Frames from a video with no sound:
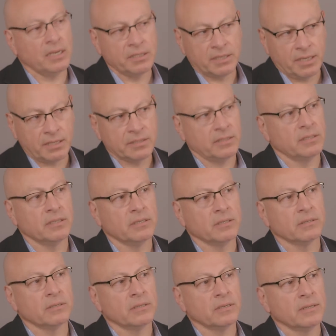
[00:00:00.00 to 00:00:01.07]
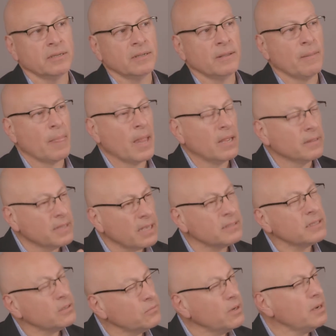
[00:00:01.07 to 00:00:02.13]
the adjacent tooth.
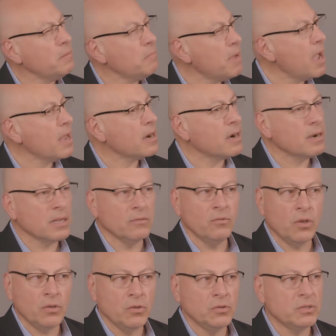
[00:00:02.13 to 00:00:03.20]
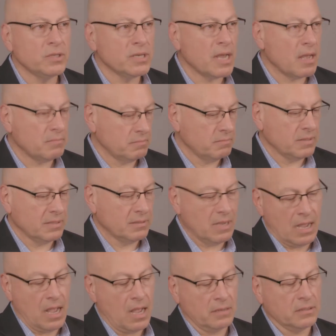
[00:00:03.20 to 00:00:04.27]
Doesn't really matter if you're using a
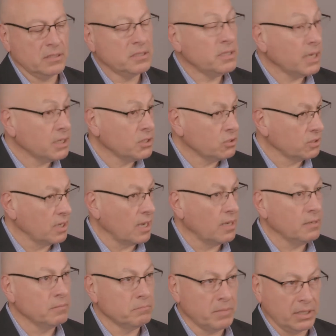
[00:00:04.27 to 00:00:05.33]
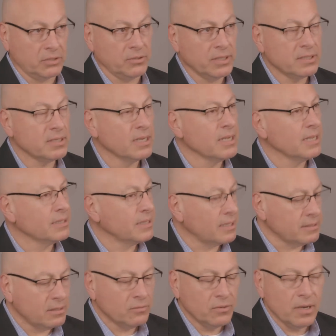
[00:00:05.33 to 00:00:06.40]
sectional matrix,
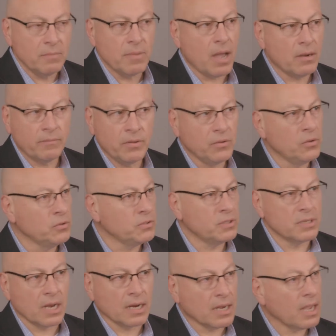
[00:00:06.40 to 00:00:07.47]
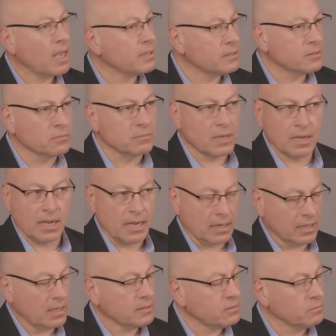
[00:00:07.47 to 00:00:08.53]
doesn't really matter if you're using a custom
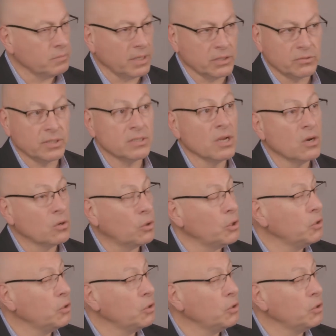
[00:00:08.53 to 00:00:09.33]
matrix or